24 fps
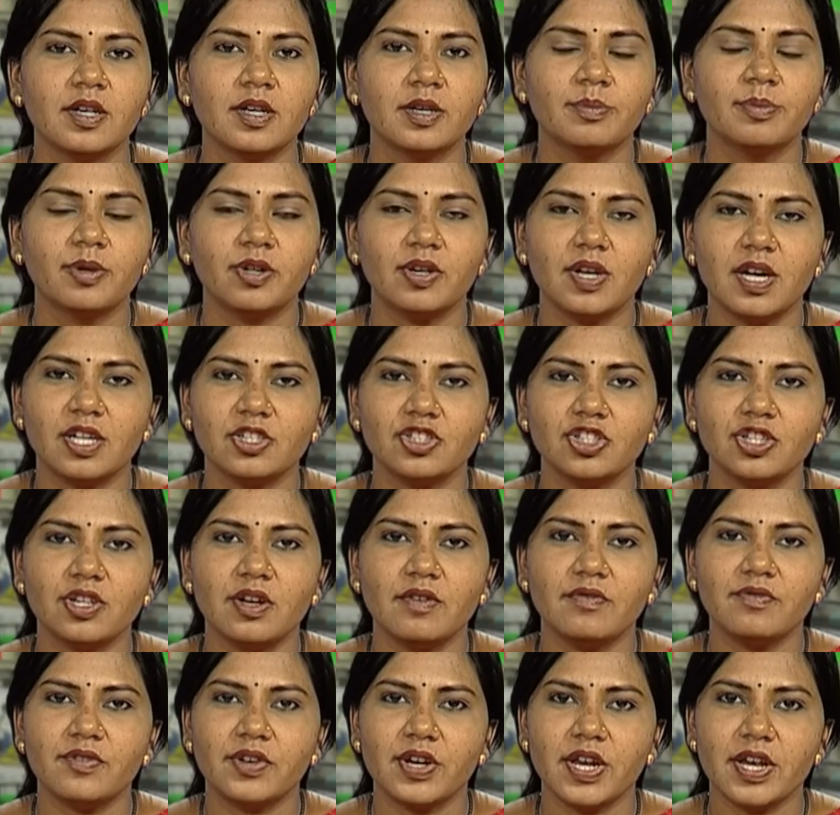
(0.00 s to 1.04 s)
Production of
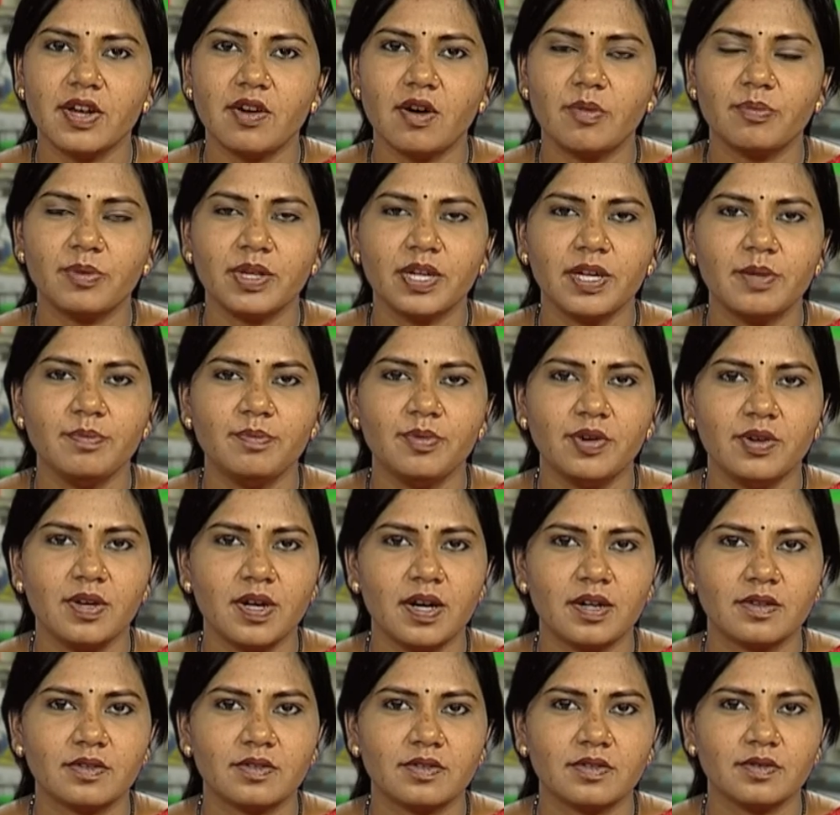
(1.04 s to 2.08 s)
recombinant
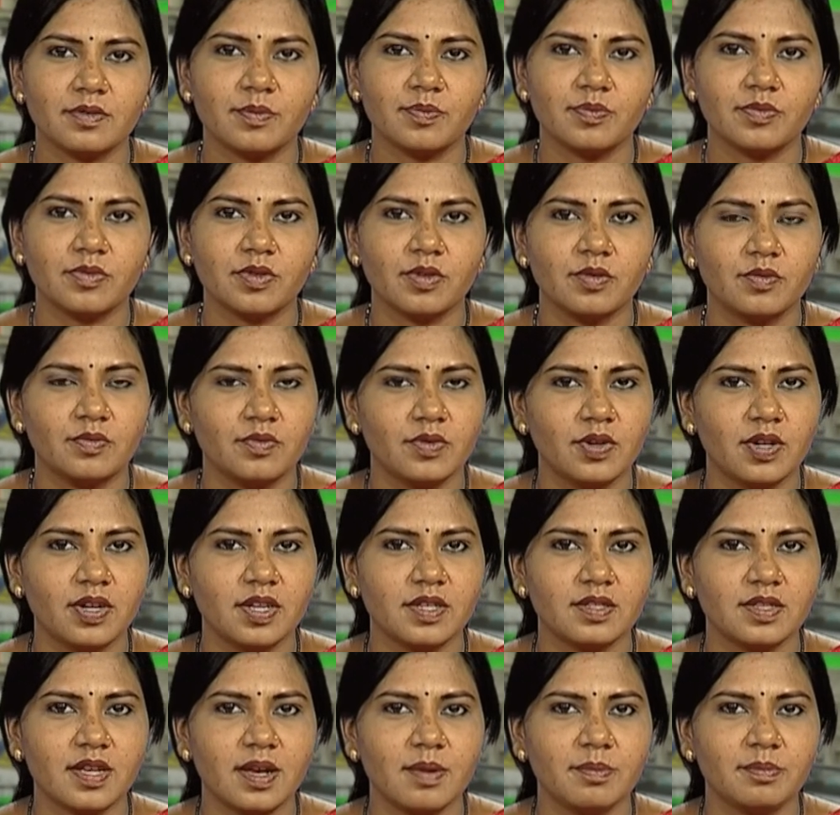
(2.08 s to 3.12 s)
products, for
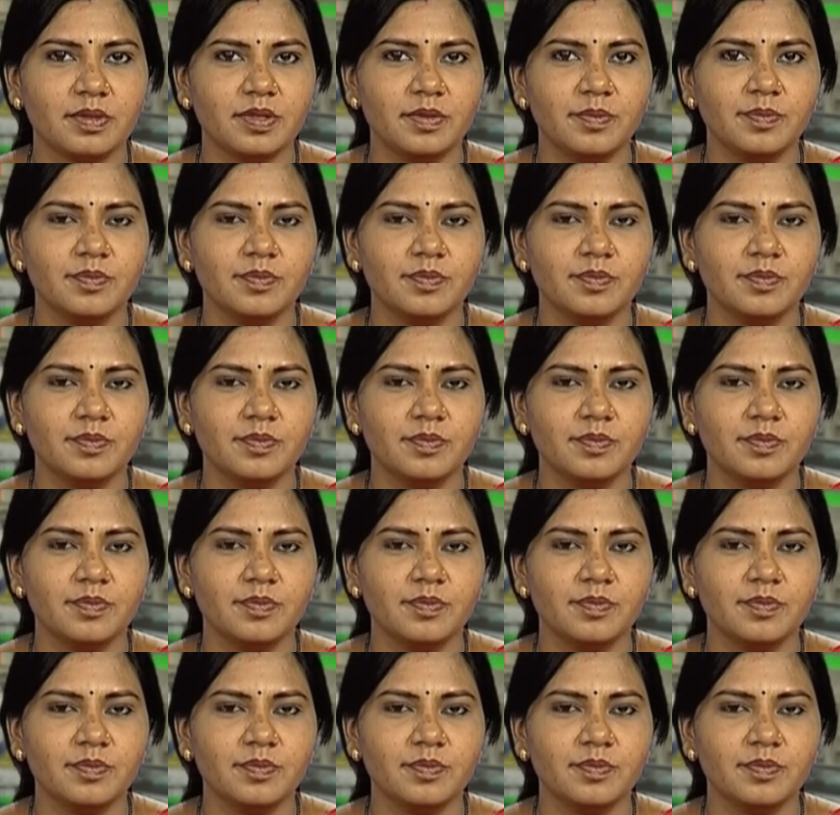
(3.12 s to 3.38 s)
example,